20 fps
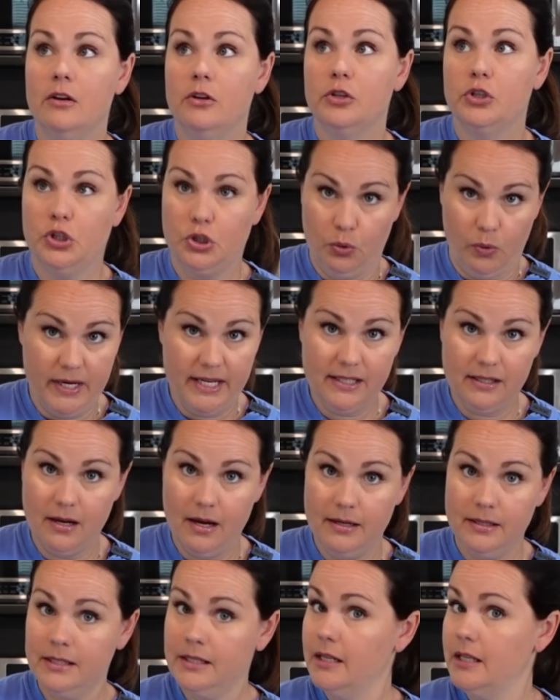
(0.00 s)
soy
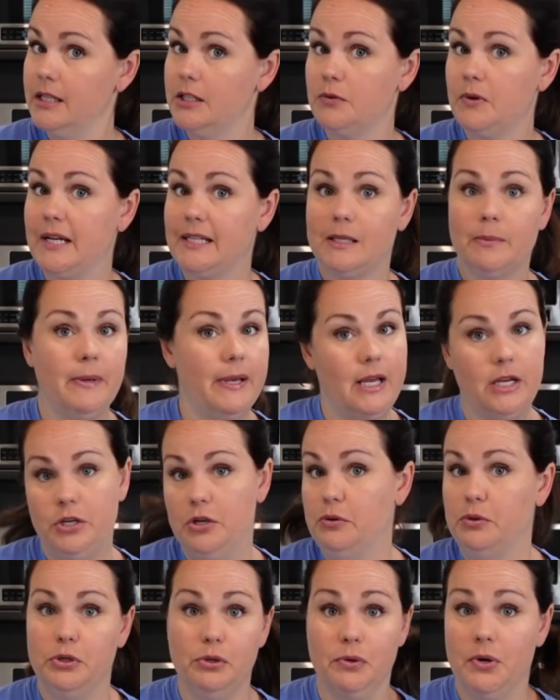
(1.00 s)
sauce to this recipe,
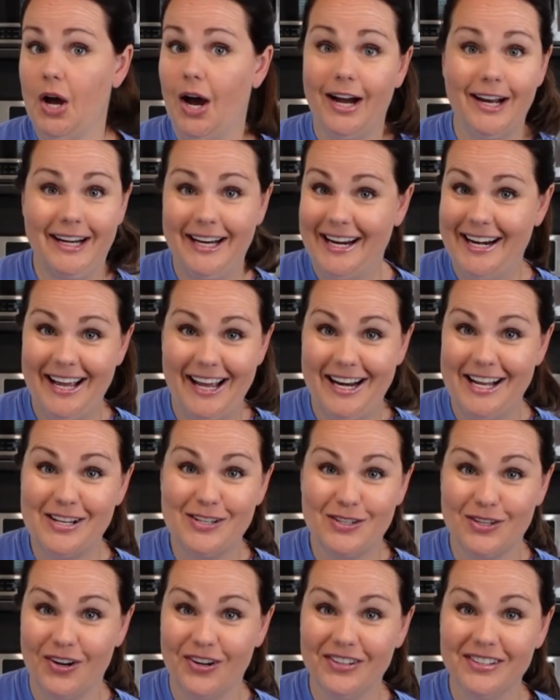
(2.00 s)
you do not need any
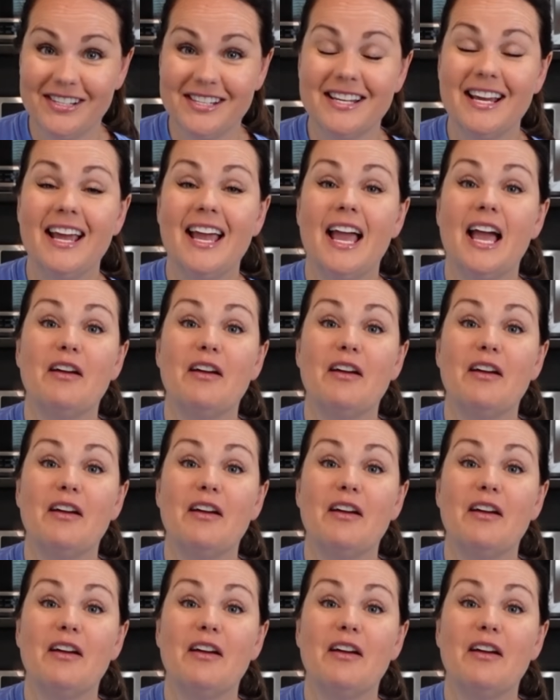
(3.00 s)
salt.